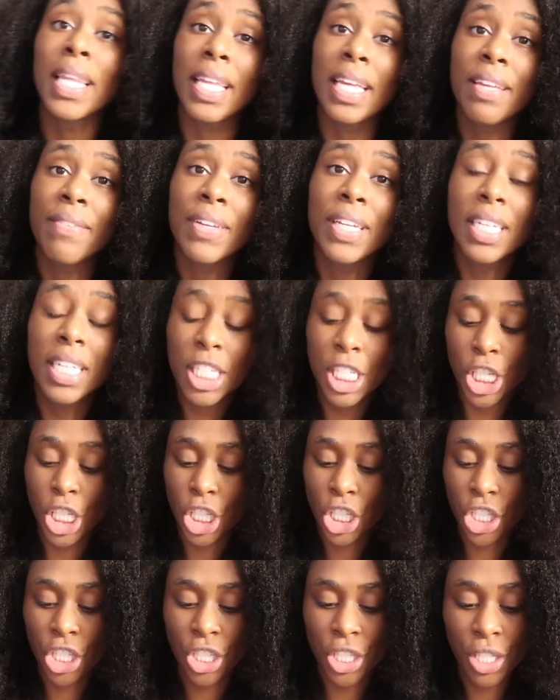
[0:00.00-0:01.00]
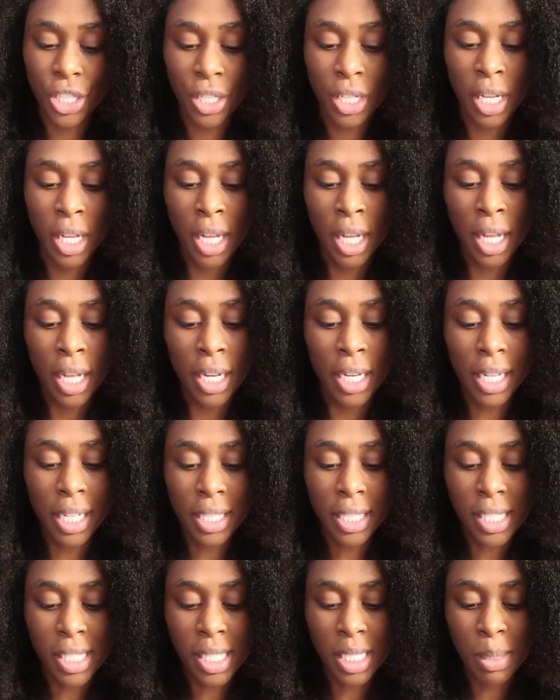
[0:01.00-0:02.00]
leave-in conditioner,
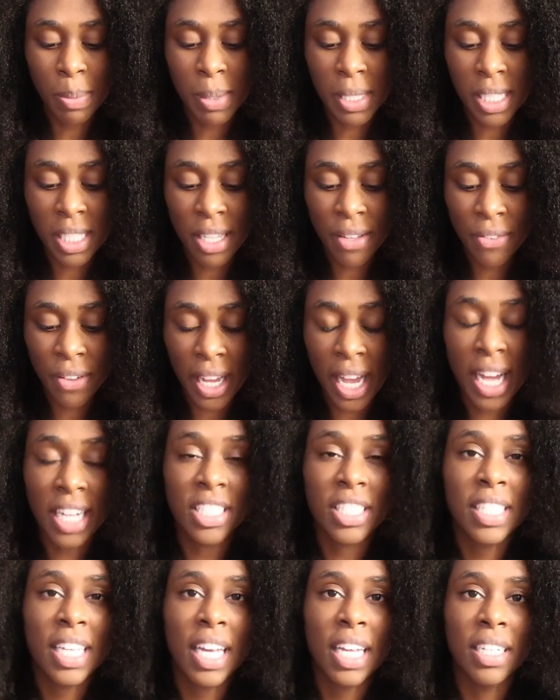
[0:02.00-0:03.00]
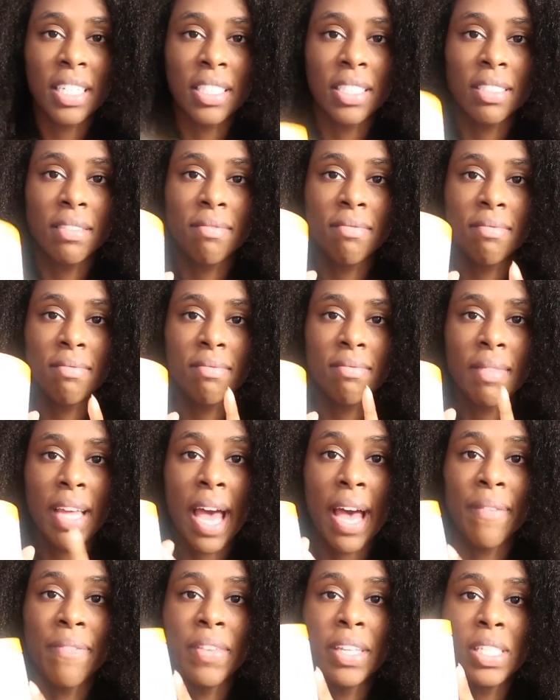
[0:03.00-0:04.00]
nothing specific. I just kind of
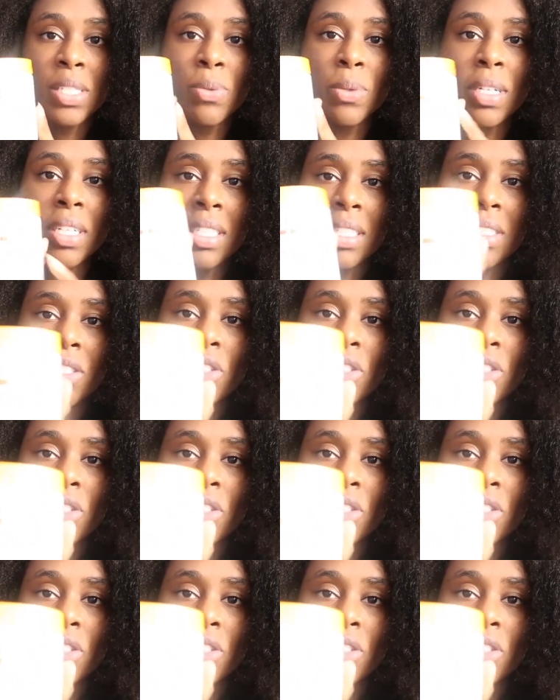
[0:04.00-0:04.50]
have this one,